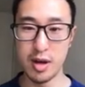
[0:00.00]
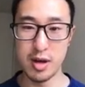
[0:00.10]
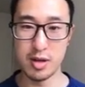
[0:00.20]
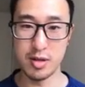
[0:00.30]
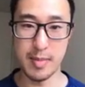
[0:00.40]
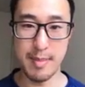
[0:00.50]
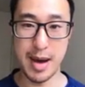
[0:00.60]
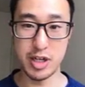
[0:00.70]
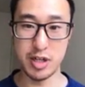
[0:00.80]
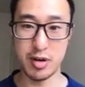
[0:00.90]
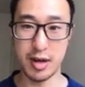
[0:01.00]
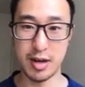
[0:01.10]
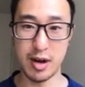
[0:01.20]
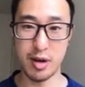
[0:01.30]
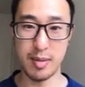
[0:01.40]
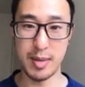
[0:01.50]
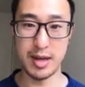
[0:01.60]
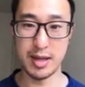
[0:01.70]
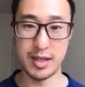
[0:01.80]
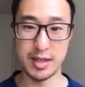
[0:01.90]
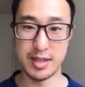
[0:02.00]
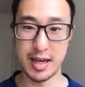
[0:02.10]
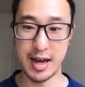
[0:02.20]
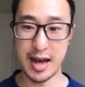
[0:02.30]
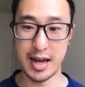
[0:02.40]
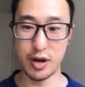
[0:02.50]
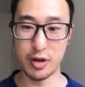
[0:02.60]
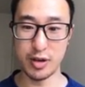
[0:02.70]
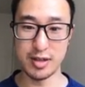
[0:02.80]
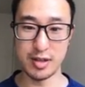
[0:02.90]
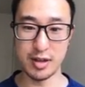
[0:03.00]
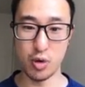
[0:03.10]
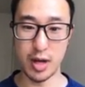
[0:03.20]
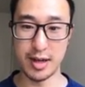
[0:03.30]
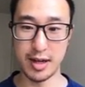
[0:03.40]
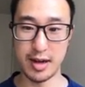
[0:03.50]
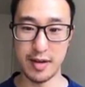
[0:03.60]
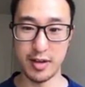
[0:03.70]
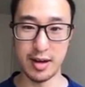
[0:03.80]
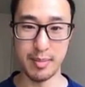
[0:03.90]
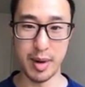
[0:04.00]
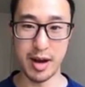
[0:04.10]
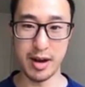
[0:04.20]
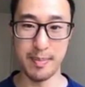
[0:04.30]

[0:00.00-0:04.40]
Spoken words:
So my managing director immediately just said, hey, this is a cool idea and everything, but